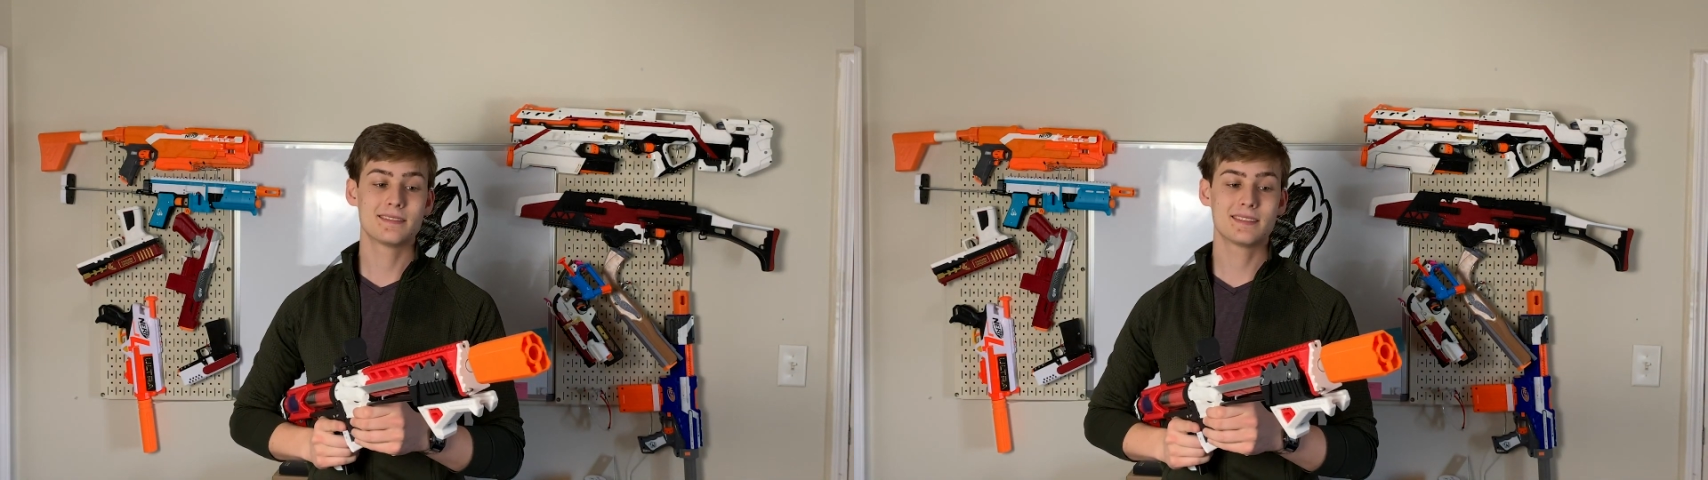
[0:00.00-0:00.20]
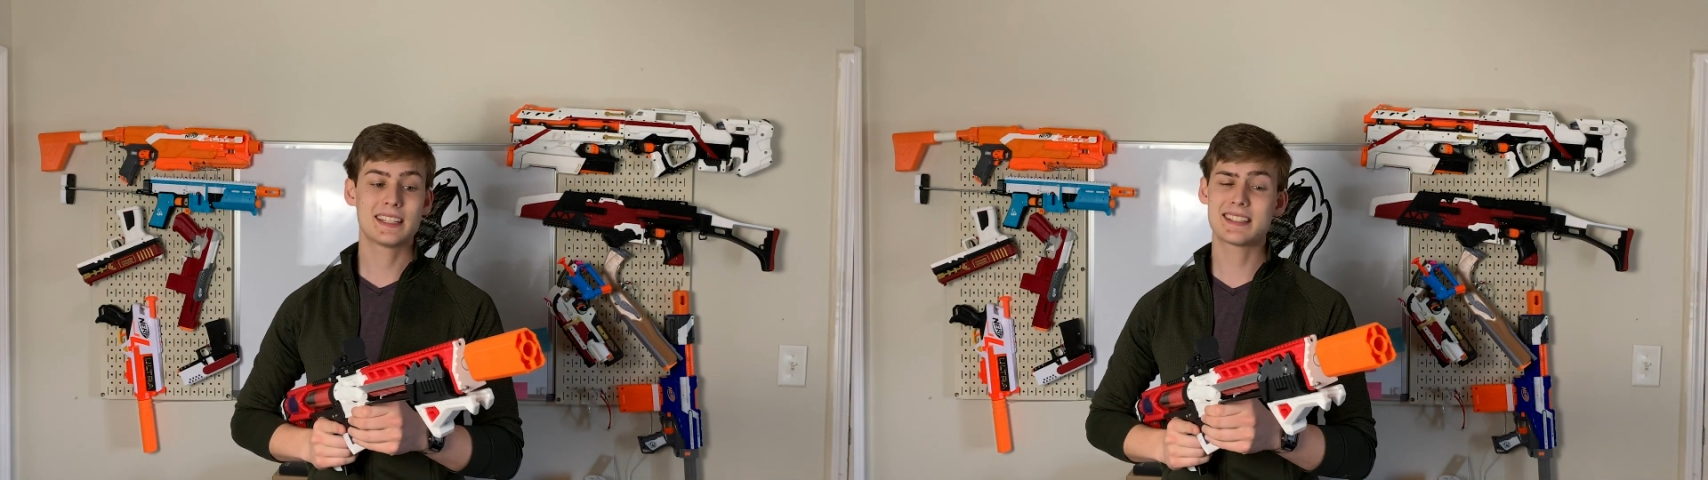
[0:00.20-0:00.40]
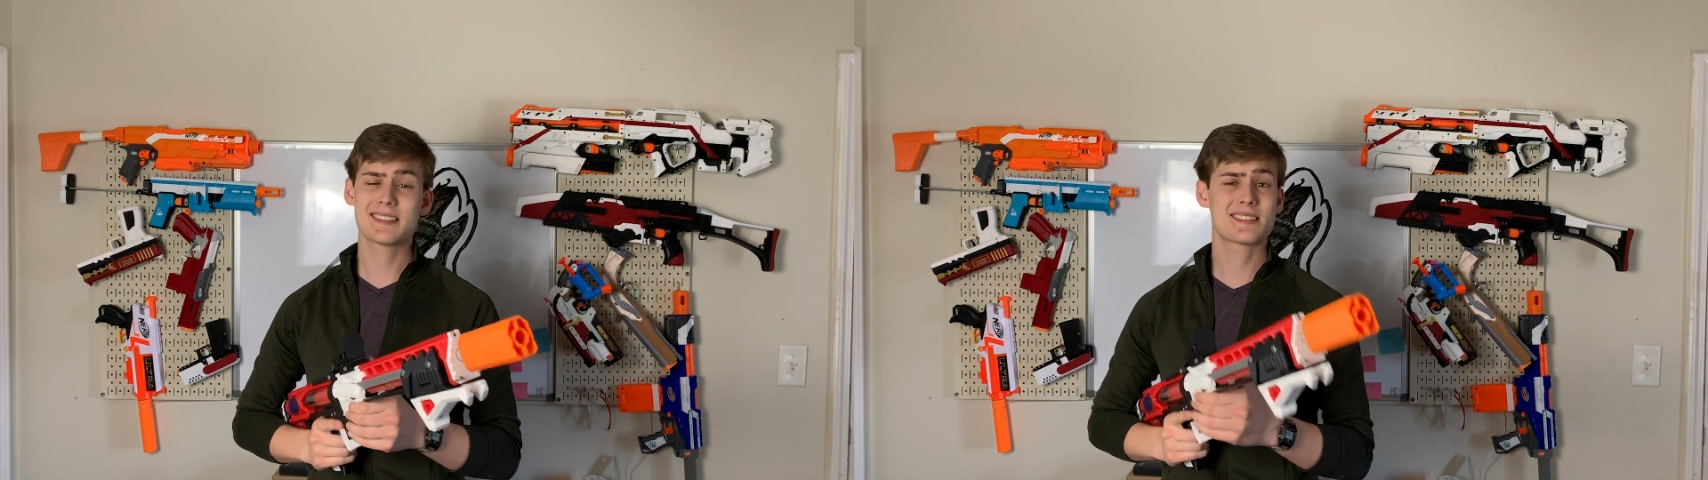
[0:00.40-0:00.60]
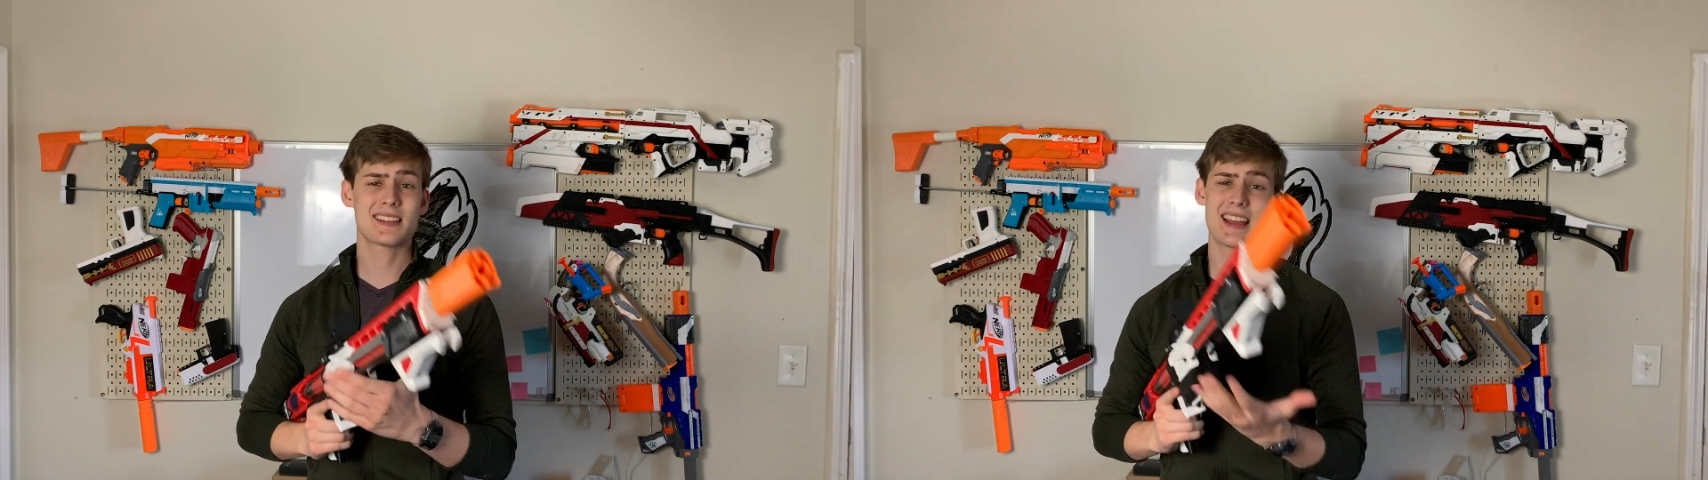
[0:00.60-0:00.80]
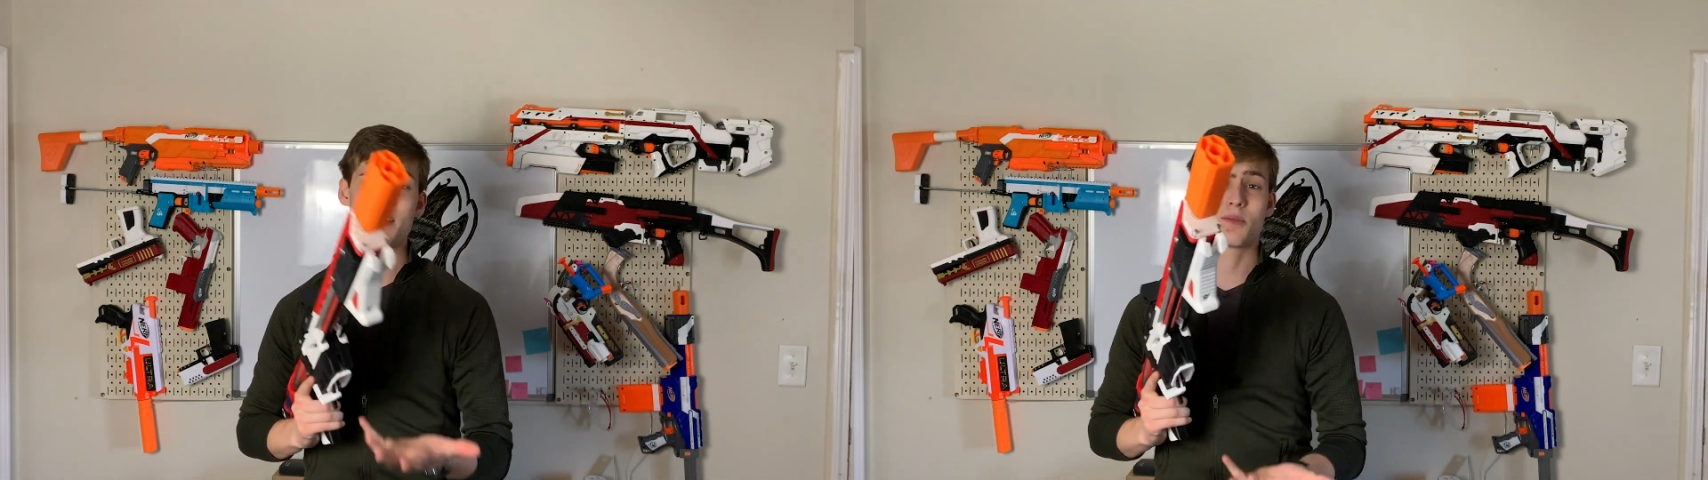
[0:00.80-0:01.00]
This is
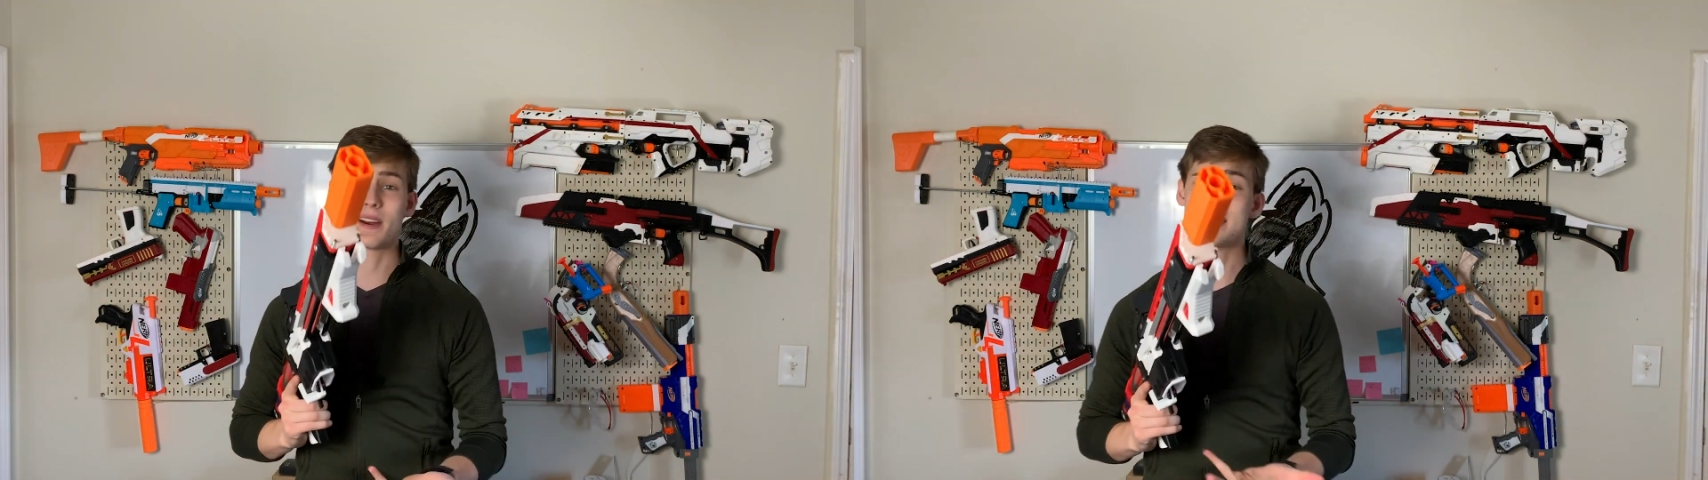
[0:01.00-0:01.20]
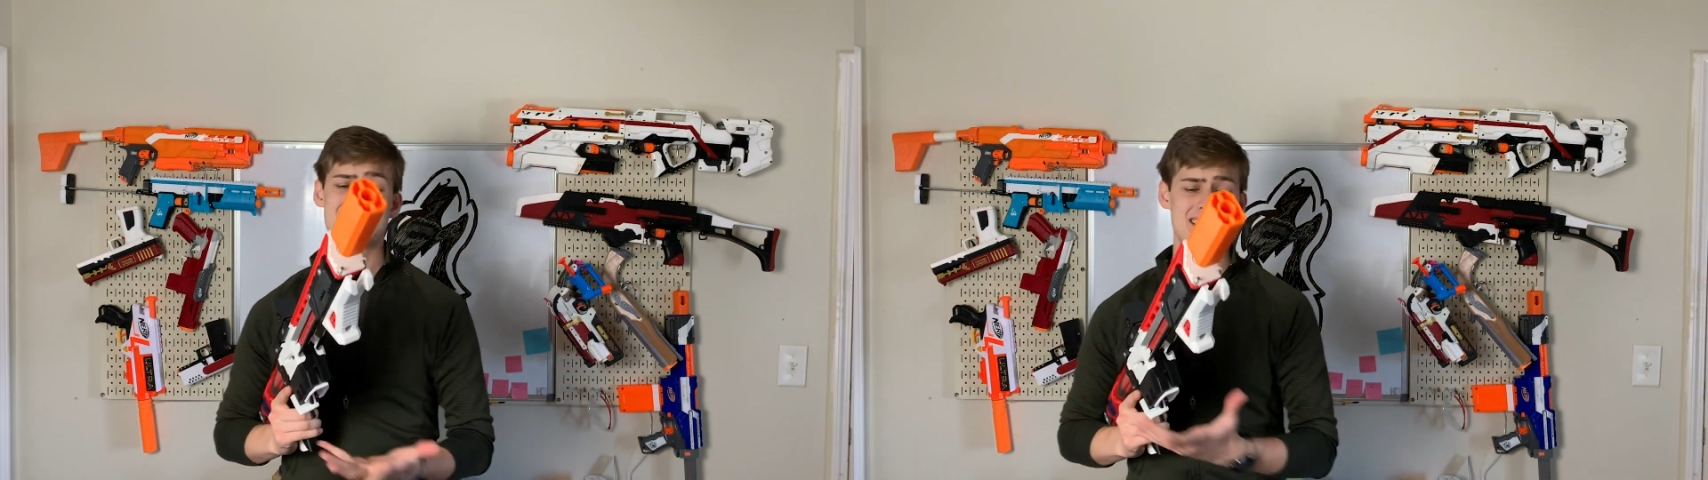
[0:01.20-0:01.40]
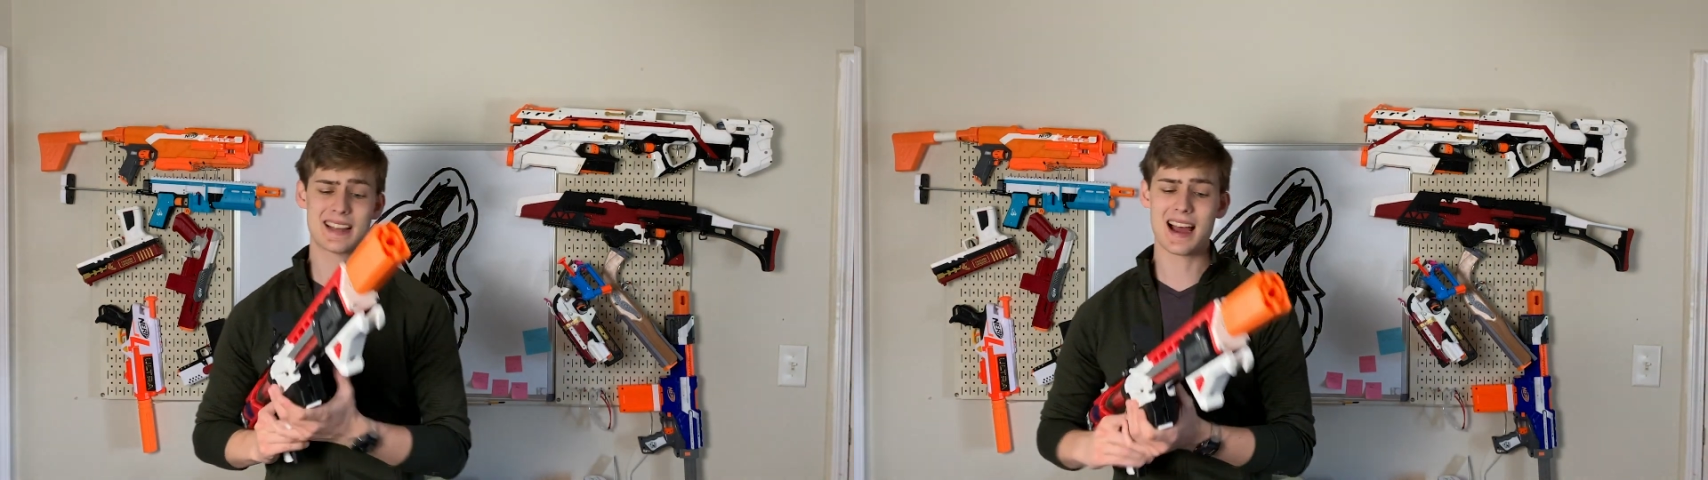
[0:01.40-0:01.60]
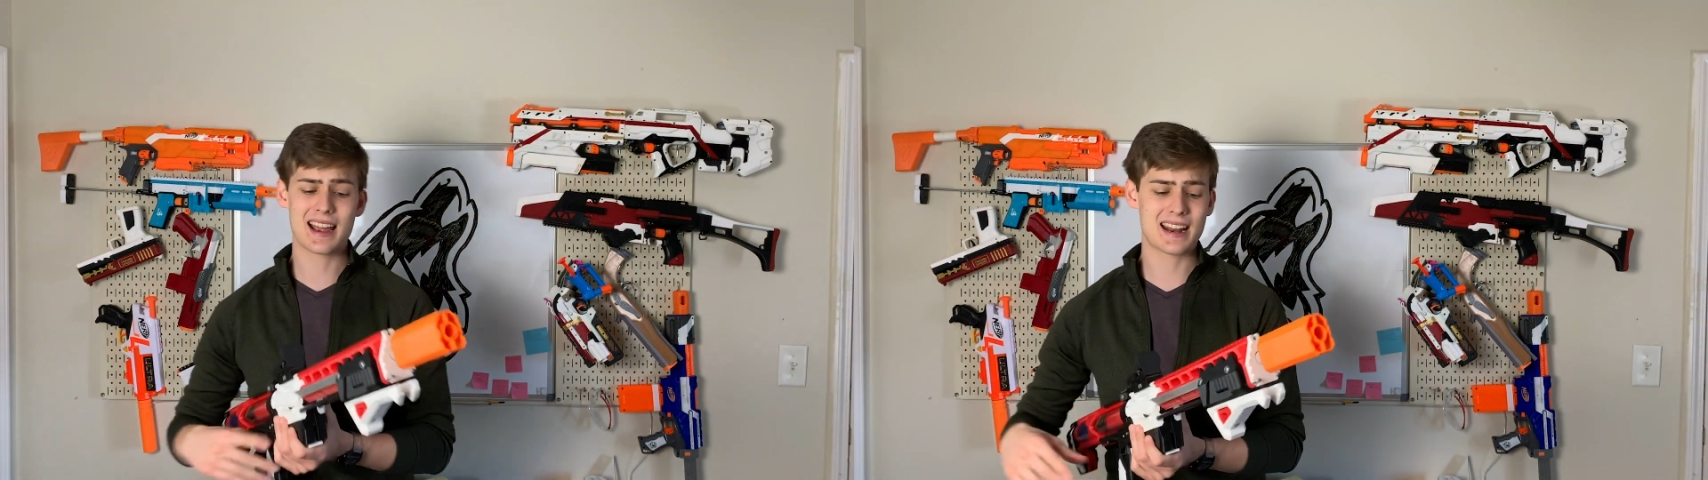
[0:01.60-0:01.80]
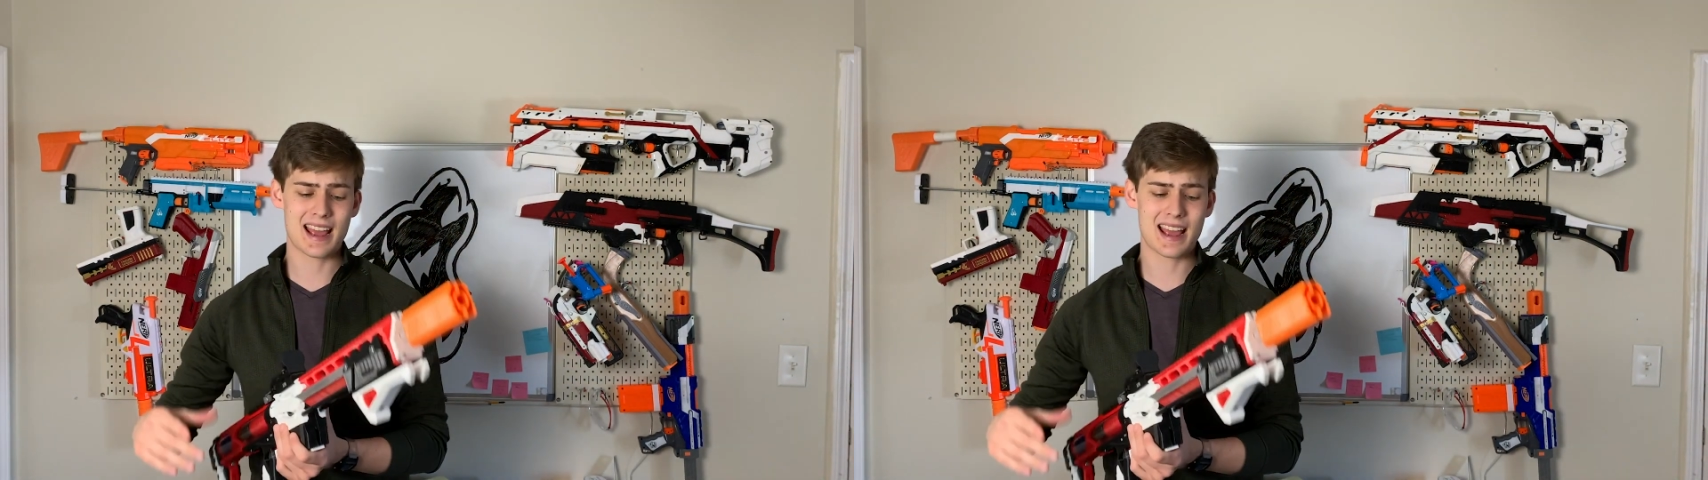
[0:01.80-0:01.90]
a great design,